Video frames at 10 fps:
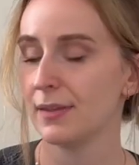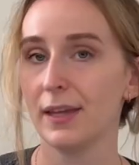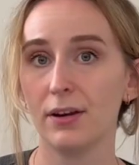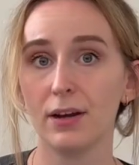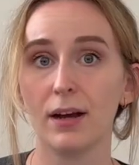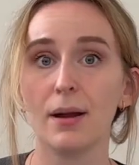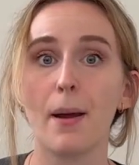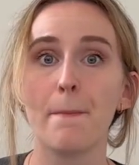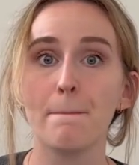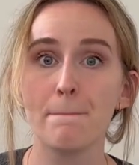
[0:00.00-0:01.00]
There are
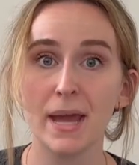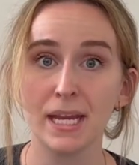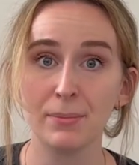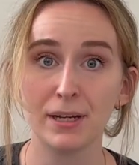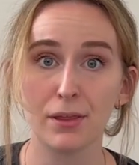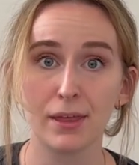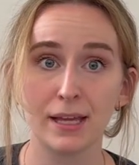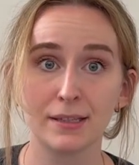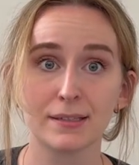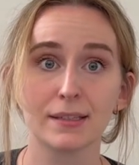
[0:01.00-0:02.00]
many
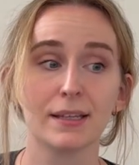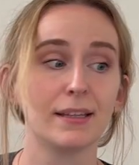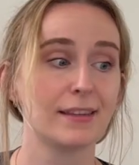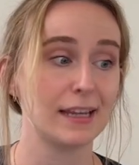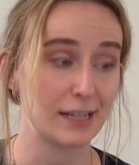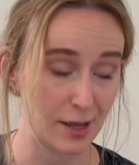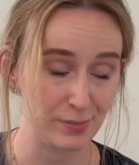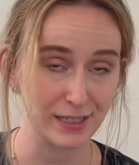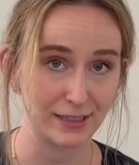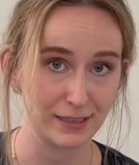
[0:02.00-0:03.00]
things that can be
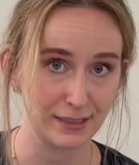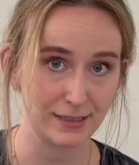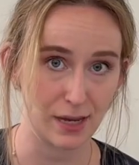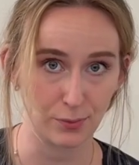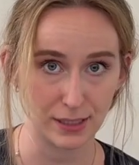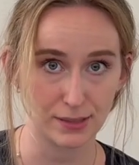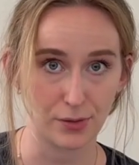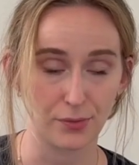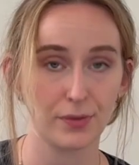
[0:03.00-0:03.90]
done in these 10 weeks though.